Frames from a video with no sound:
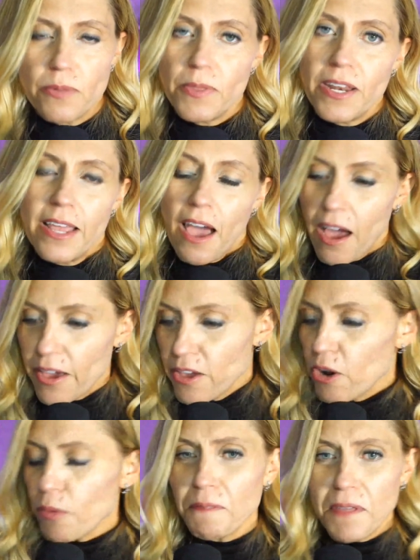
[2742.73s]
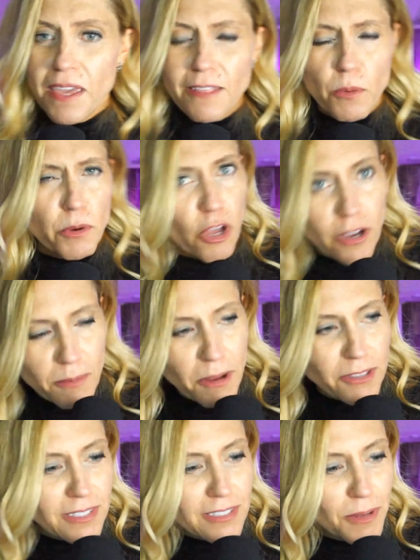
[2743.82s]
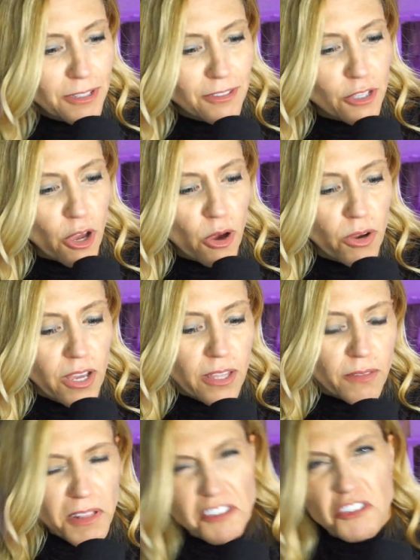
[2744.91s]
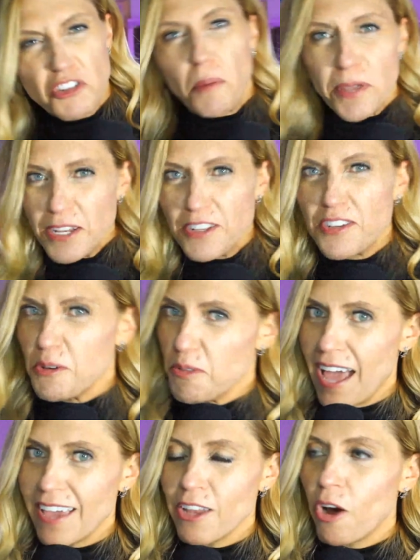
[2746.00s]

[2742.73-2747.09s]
And then, that thing that we were talking about 6 months ago, let's jump in and do that,